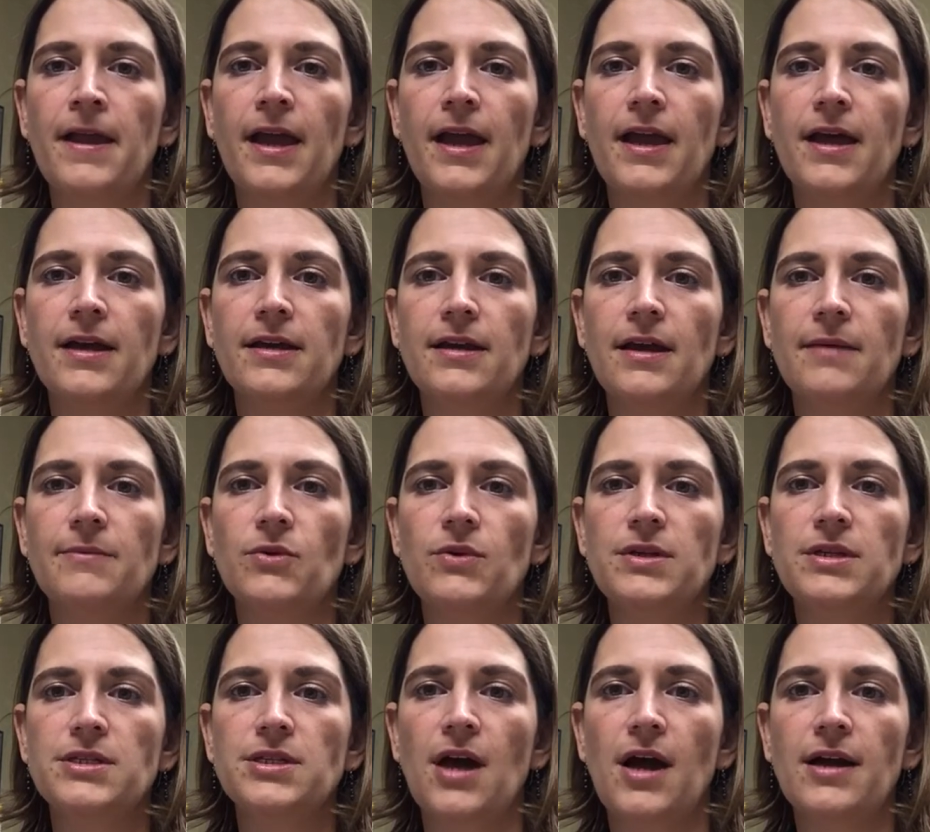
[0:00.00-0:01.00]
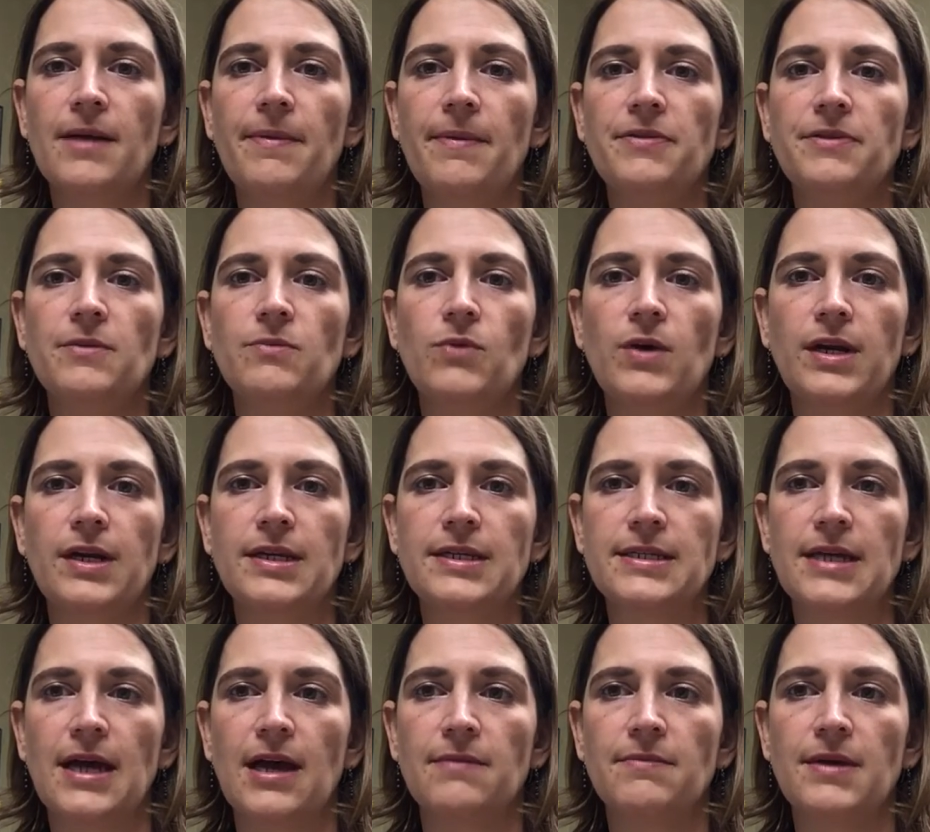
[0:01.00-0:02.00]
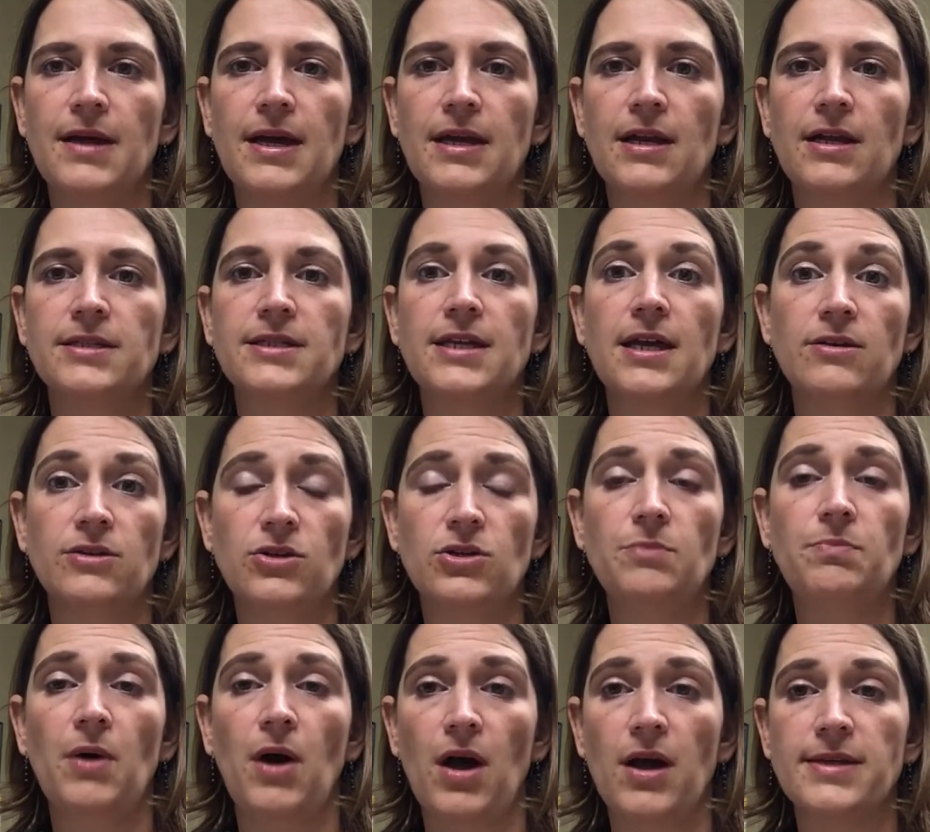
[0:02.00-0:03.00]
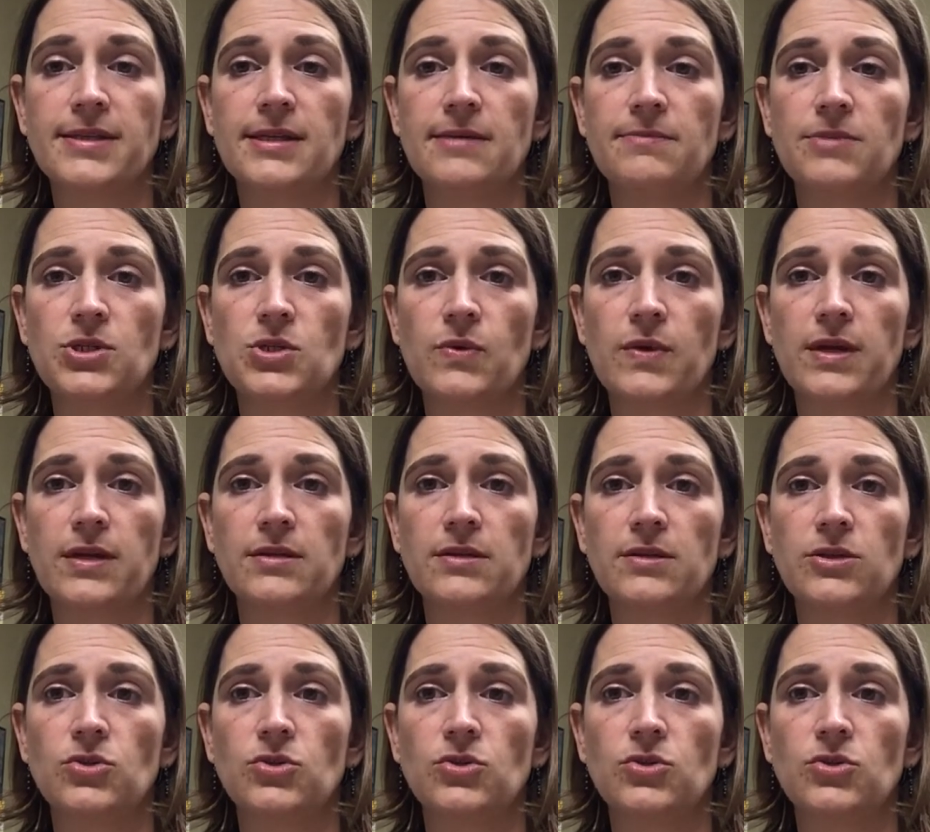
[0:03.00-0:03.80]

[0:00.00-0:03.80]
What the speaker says: And I'm going to talk about them one at a time, and I'll tell you to pause in between.